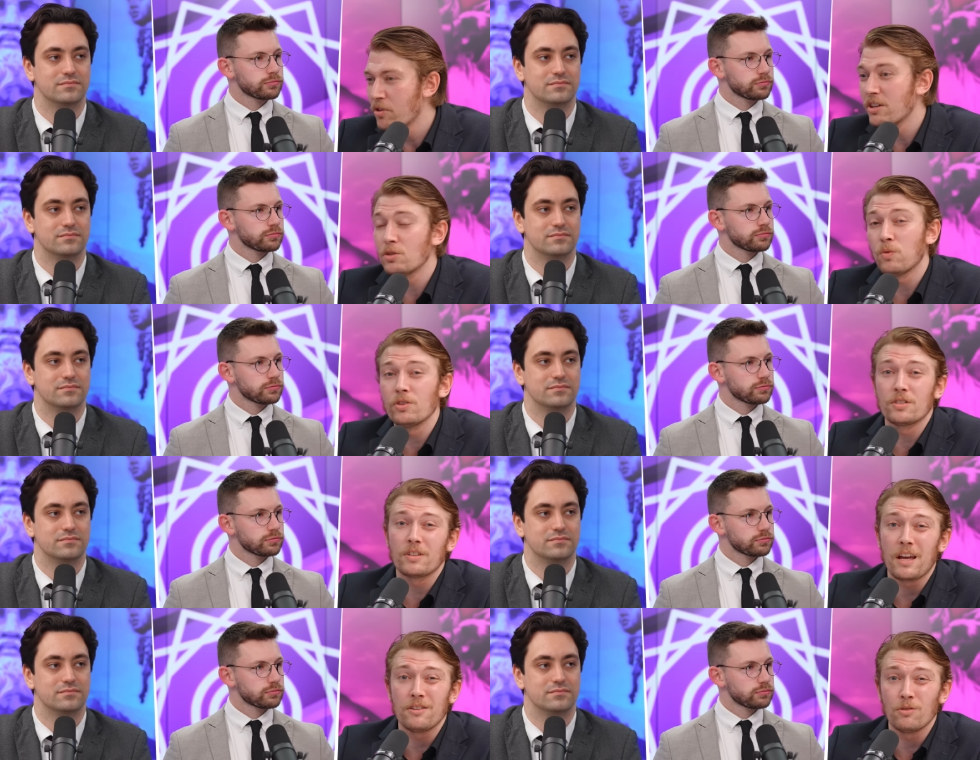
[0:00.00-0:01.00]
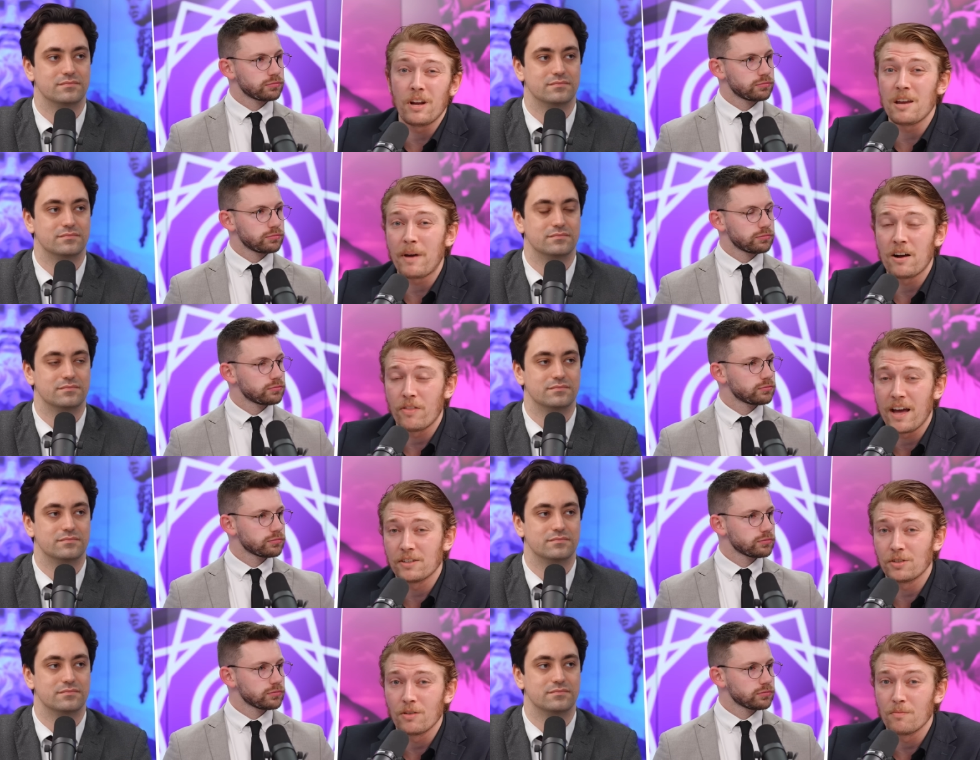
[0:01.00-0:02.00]
Speaker 1: but they just want to get your name out there
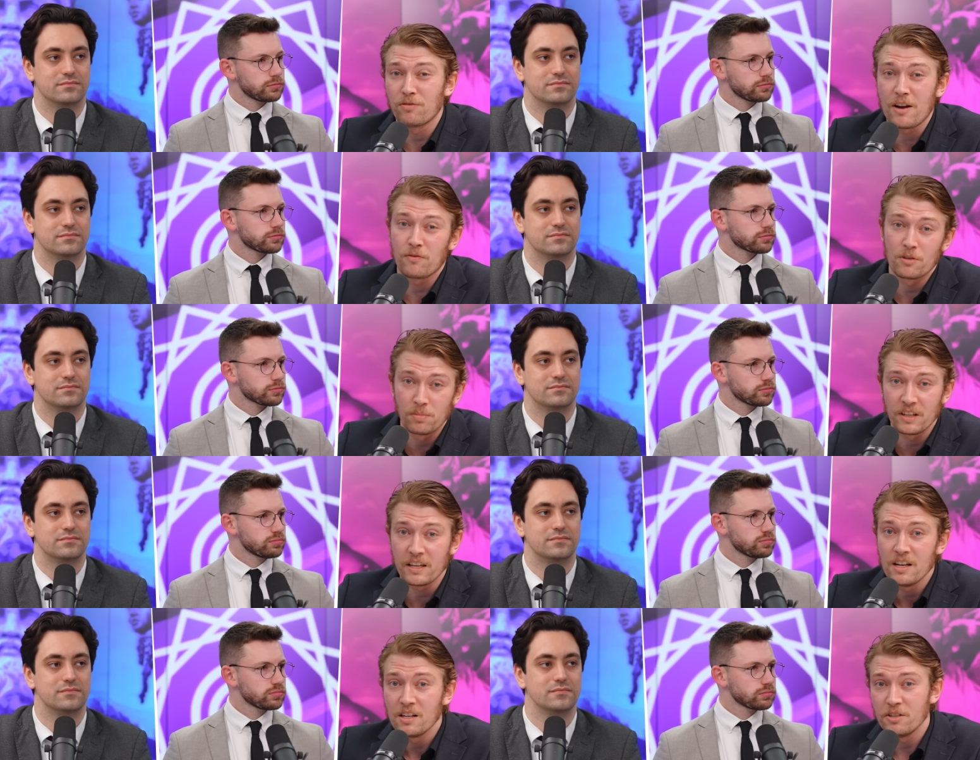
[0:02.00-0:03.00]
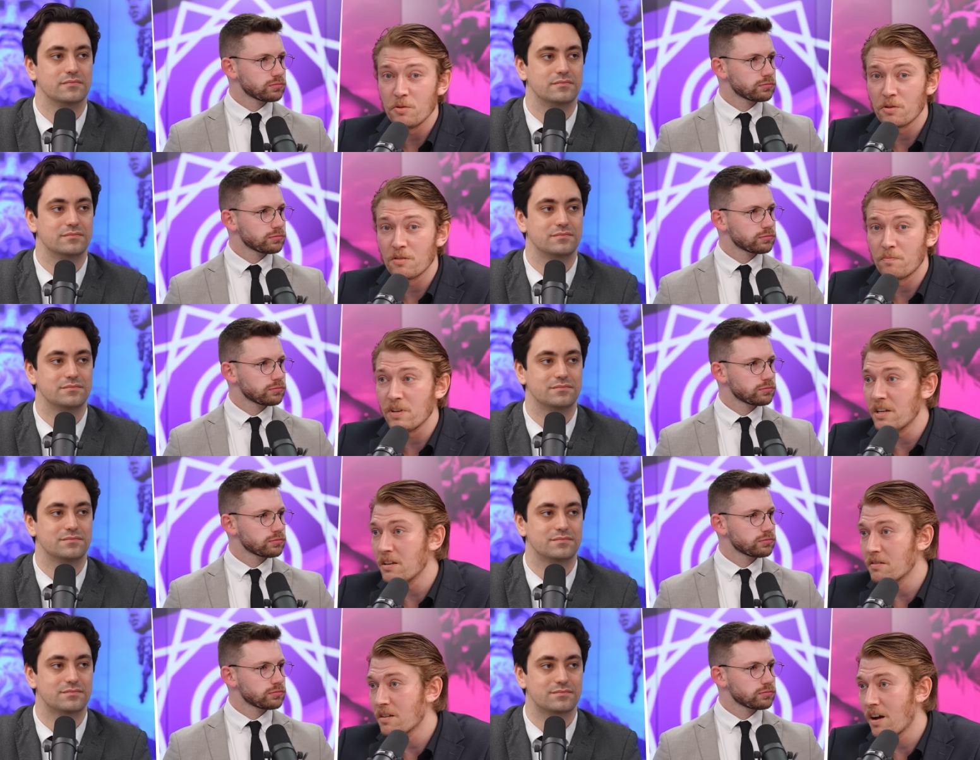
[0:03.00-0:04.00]
so that preferably you can
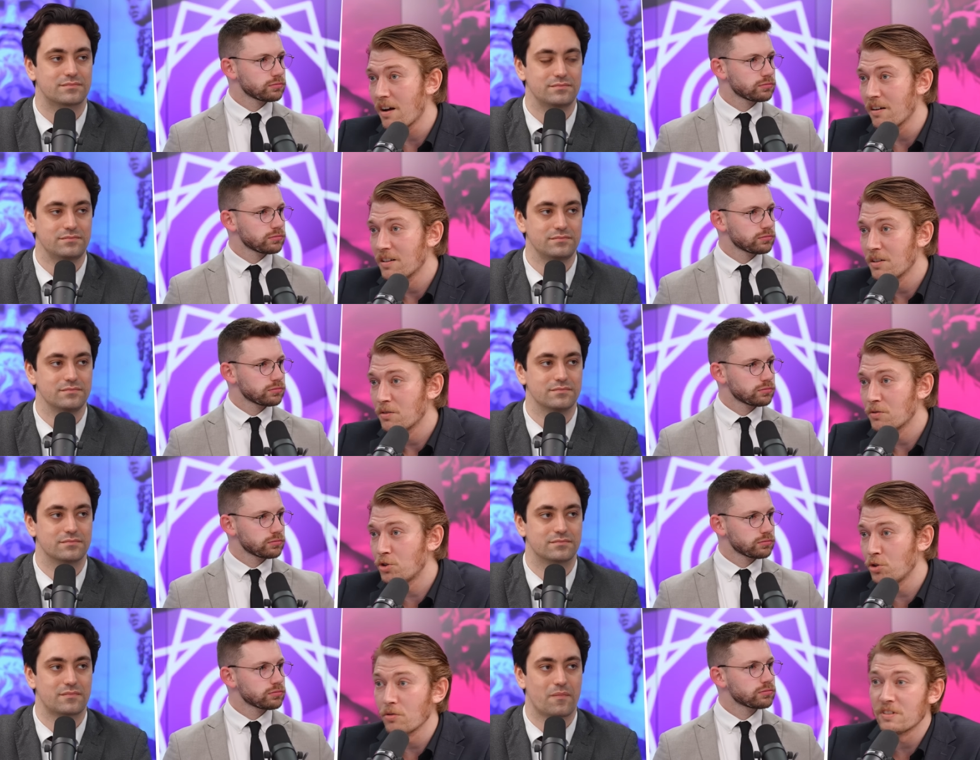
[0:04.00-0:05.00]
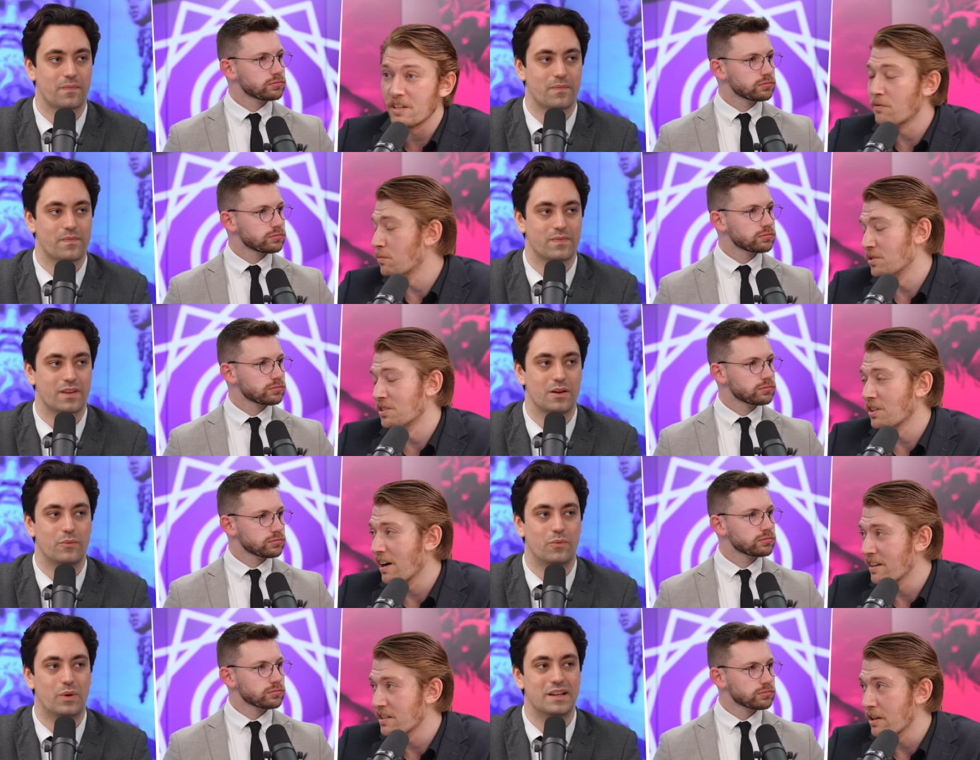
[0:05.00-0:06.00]
be uh, shunted from
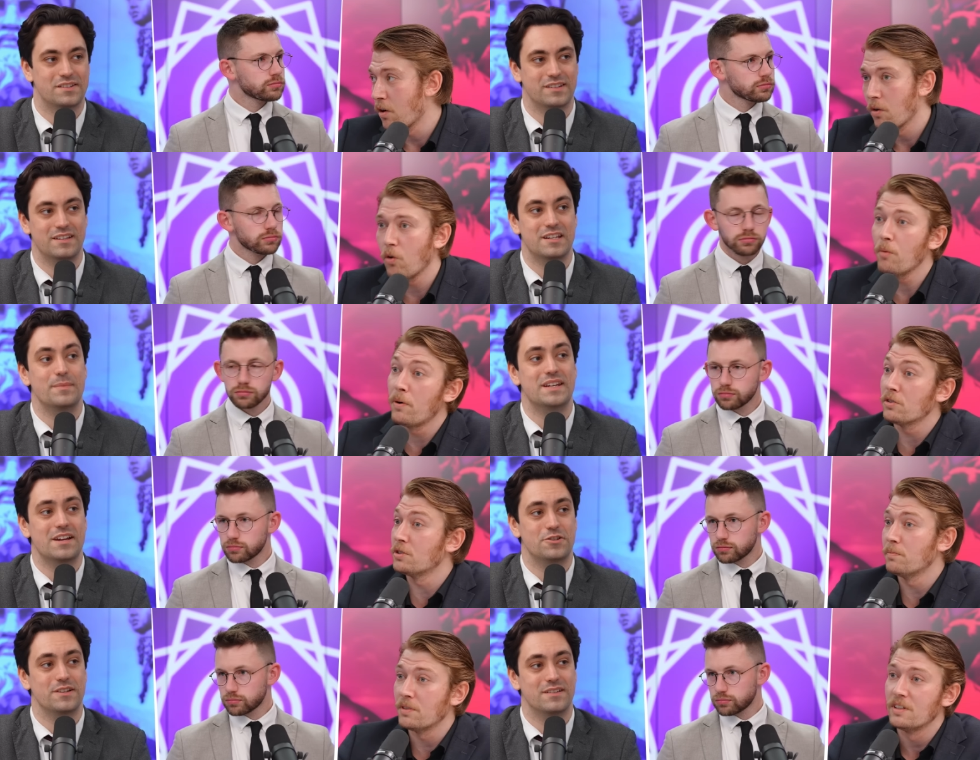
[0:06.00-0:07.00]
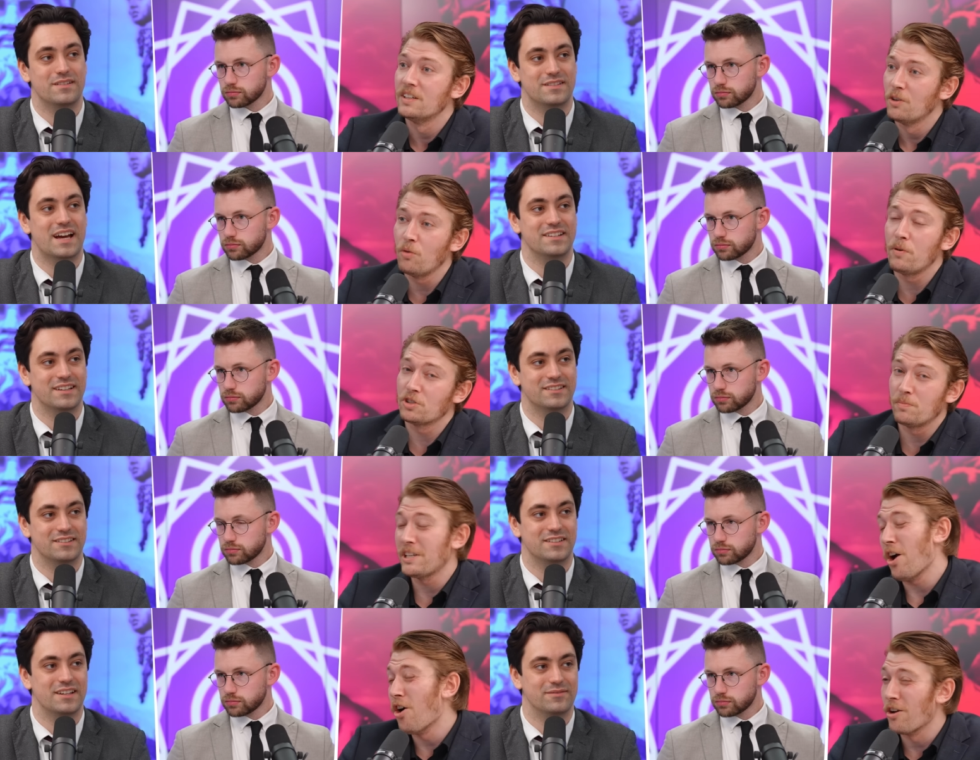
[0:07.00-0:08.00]
society.
Speaker 2: Well, it's intimidation or possi tactics, or
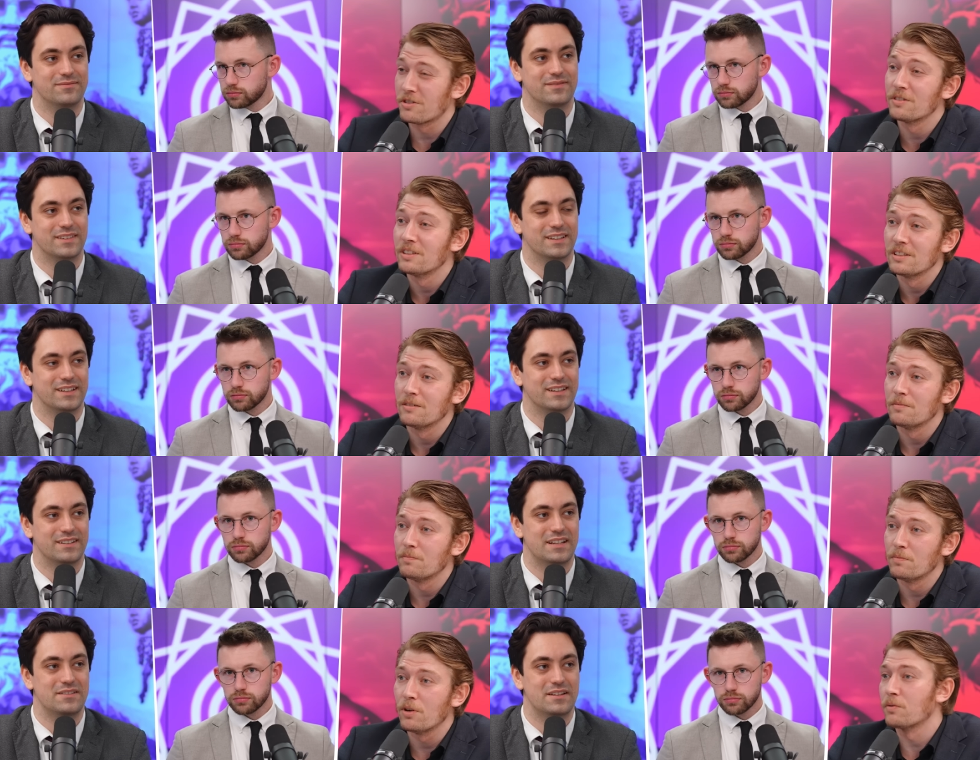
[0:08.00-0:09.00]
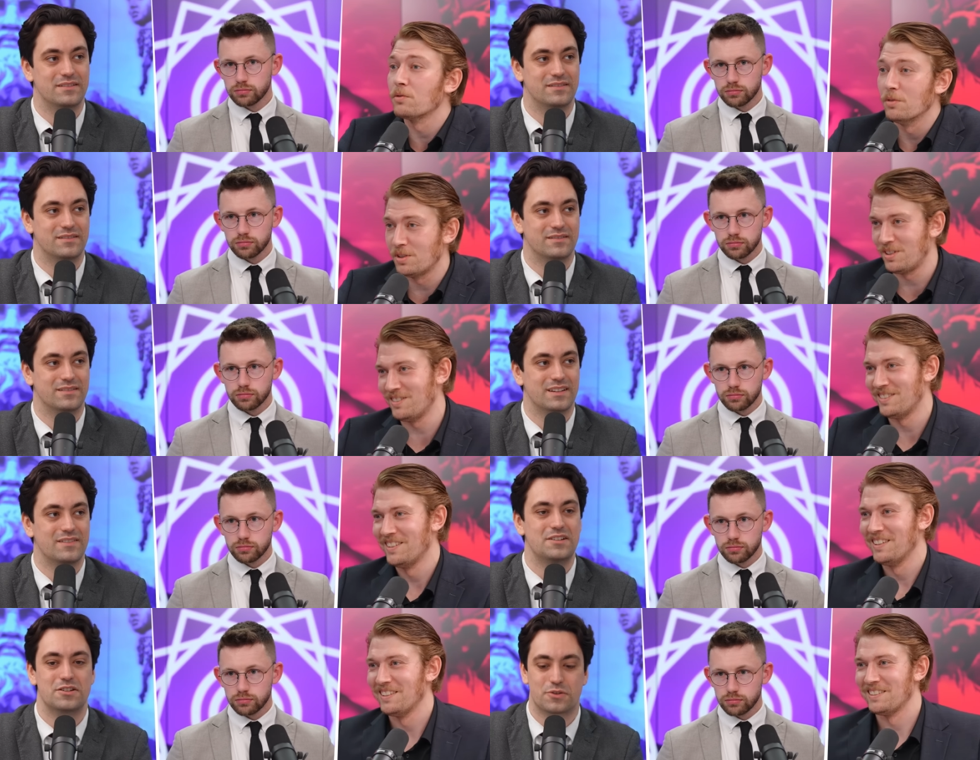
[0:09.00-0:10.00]
isn't hurt, it? But of course,
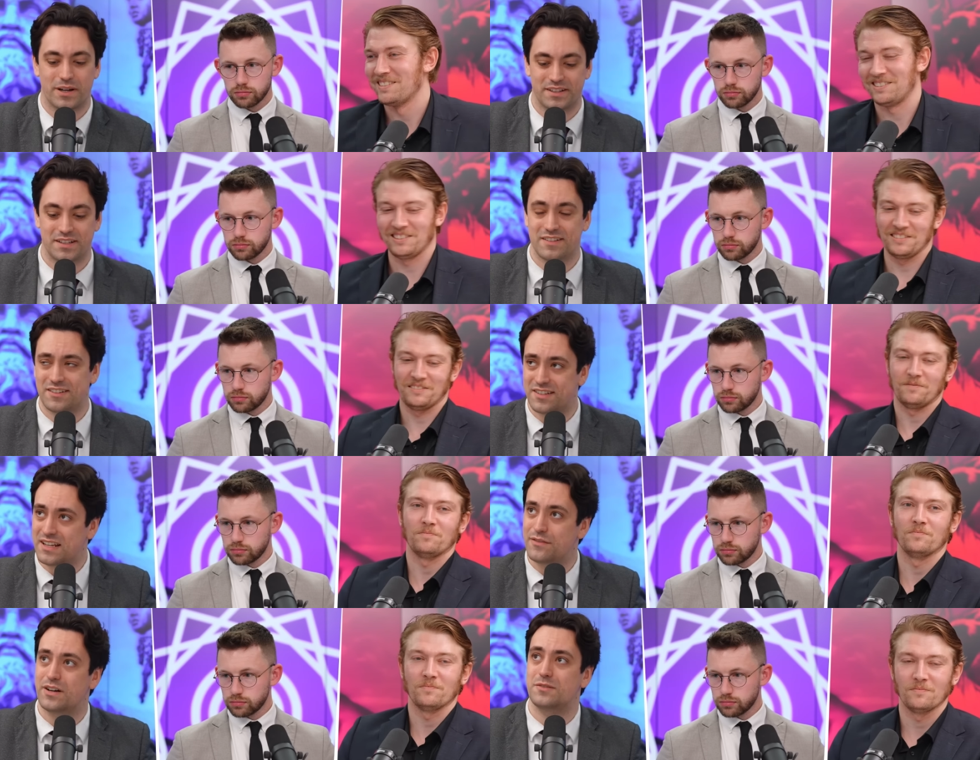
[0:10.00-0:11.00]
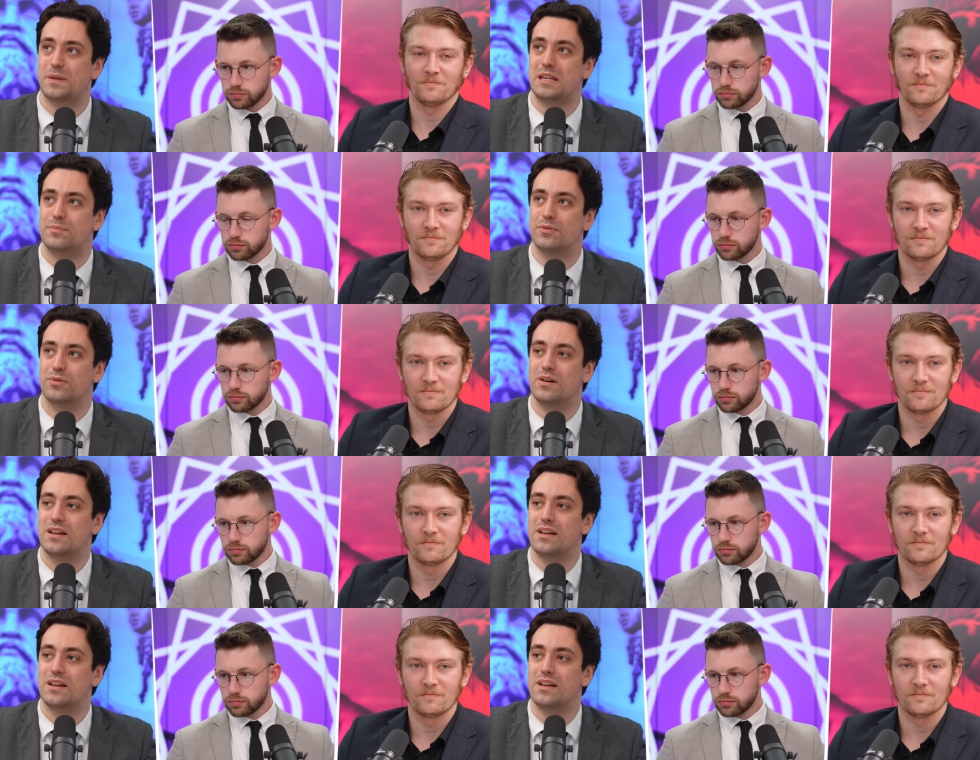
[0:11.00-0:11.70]
they're just trying to disincentivize people